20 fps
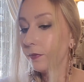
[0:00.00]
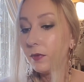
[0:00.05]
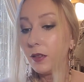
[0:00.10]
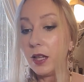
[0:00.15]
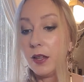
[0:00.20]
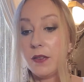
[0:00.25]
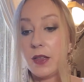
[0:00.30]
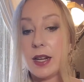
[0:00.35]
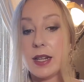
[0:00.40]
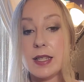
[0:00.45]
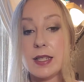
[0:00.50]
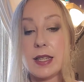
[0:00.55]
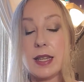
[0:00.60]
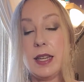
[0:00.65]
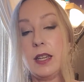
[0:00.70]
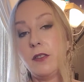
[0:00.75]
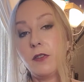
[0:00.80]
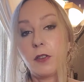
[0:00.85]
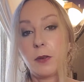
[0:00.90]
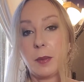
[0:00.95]
and that is
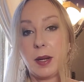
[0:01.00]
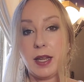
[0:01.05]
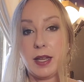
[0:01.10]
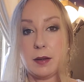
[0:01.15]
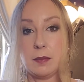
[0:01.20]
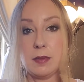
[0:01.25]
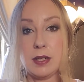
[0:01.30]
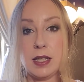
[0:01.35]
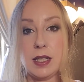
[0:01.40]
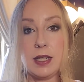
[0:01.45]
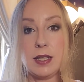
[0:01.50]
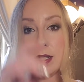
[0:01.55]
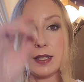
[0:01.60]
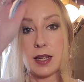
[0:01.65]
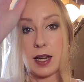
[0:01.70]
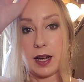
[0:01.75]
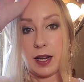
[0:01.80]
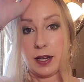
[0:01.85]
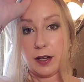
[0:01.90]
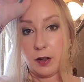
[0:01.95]
it for my empties.
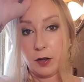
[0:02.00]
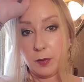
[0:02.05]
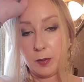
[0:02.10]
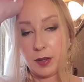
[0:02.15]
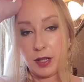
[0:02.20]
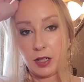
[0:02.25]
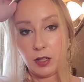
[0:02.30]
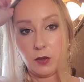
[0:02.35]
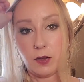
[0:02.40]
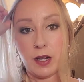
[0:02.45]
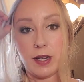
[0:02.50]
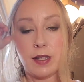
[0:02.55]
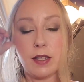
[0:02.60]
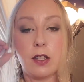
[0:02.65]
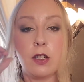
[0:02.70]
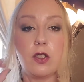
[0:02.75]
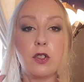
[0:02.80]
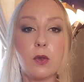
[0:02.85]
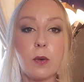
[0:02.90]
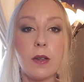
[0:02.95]
I hope that you guys
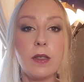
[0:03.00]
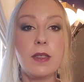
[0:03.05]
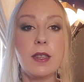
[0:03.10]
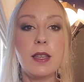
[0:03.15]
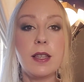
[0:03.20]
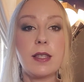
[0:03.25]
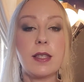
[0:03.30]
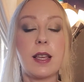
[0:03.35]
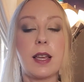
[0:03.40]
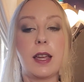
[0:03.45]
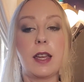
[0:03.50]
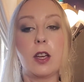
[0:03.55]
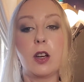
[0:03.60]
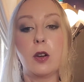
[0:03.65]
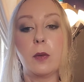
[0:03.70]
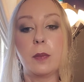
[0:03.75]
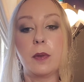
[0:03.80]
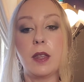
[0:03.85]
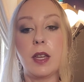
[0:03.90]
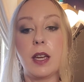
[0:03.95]
enjoyed this. I
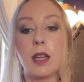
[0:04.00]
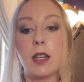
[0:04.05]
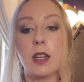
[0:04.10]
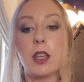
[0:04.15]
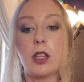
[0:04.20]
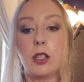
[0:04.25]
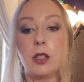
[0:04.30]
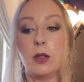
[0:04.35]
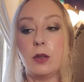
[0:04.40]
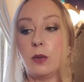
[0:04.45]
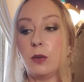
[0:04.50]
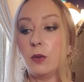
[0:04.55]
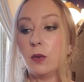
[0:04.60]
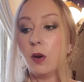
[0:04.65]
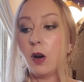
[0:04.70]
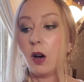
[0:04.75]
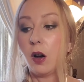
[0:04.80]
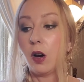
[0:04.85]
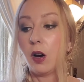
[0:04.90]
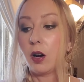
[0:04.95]
hope that
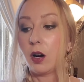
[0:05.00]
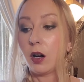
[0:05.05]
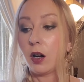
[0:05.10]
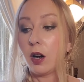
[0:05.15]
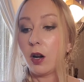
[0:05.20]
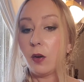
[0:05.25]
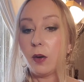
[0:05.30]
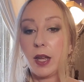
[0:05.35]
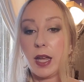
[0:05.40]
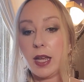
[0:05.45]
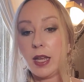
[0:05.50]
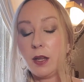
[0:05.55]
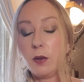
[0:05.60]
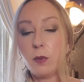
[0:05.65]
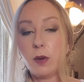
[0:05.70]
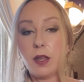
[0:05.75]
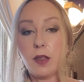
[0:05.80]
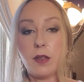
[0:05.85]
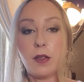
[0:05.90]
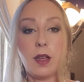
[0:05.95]
you are okay
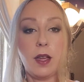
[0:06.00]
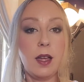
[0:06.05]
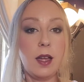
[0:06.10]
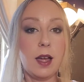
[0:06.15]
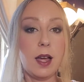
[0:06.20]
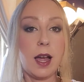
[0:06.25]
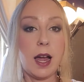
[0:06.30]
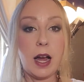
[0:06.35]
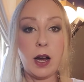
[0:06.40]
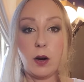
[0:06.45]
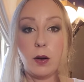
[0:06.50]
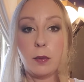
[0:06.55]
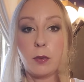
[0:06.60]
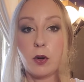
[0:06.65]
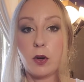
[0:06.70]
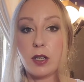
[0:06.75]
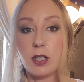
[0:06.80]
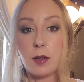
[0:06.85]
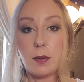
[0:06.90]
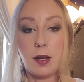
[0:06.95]
with how I'm
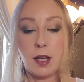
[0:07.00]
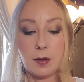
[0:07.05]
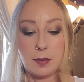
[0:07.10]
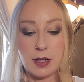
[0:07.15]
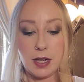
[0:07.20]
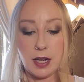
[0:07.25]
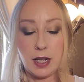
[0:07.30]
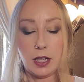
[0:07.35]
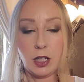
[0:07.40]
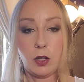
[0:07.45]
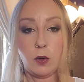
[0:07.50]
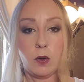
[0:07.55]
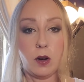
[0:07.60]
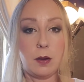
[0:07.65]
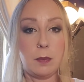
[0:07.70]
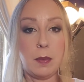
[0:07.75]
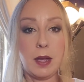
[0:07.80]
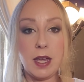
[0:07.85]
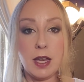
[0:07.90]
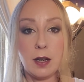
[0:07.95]
going to be updating you
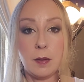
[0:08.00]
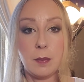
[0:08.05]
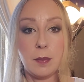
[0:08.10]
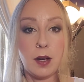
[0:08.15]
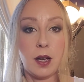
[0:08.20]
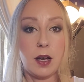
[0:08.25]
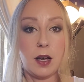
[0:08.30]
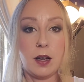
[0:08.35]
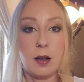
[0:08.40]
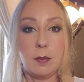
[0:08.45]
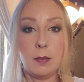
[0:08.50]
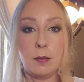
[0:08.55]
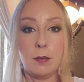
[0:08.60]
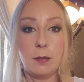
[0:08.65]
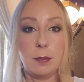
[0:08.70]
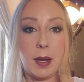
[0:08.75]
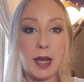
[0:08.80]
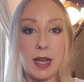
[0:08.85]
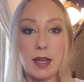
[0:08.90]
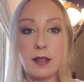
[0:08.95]
on makeup
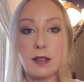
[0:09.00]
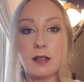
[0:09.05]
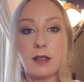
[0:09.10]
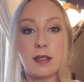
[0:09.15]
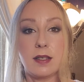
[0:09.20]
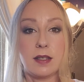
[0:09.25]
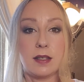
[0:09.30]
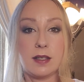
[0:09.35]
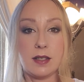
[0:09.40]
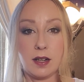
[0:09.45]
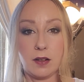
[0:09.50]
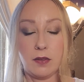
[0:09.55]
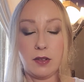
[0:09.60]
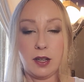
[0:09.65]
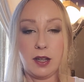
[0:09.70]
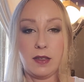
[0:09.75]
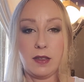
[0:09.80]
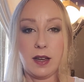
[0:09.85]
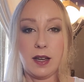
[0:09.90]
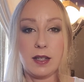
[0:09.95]
pans and stuff
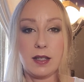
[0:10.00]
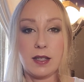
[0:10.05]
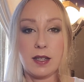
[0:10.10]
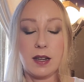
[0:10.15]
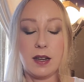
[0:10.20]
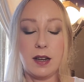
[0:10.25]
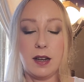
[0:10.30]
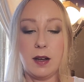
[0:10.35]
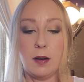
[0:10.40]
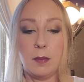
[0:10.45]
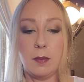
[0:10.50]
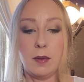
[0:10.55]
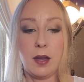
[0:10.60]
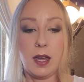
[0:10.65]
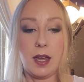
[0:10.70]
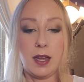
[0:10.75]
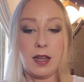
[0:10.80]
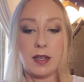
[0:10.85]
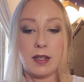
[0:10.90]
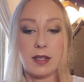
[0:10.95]
like that,
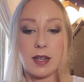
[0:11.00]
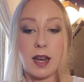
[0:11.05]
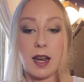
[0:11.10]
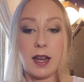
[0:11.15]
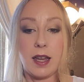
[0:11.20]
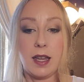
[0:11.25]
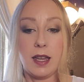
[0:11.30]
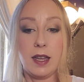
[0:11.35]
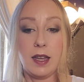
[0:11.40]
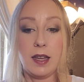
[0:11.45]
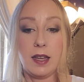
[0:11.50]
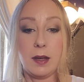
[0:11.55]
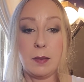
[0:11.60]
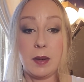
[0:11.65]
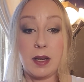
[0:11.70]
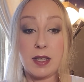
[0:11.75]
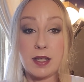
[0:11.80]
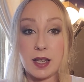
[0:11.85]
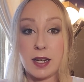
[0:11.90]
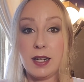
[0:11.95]
and I am
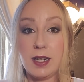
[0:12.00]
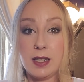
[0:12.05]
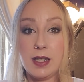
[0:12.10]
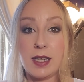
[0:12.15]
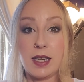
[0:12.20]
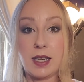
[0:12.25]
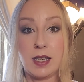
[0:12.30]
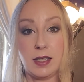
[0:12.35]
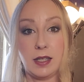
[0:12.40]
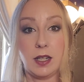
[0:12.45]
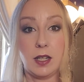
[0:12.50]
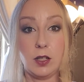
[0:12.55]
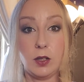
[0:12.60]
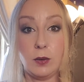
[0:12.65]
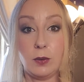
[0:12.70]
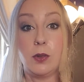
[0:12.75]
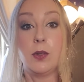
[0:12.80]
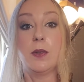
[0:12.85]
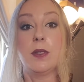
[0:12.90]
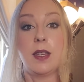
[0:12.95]
excited to continue
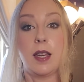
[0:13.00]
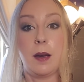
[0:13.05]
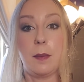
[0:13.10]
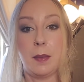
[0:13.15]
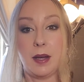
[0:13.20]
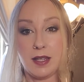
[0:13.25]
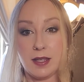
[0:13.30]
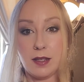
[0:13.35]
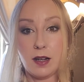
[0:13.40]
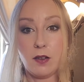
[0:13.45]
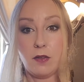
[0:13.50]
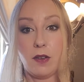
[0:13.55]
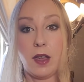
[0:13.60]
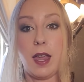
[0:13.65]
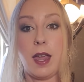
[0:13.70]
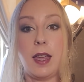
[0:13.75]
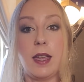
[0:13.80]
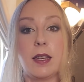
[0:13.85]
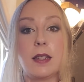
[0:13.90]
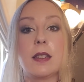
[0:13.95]
using up my stuff
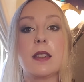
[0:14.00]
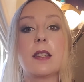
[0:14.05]
and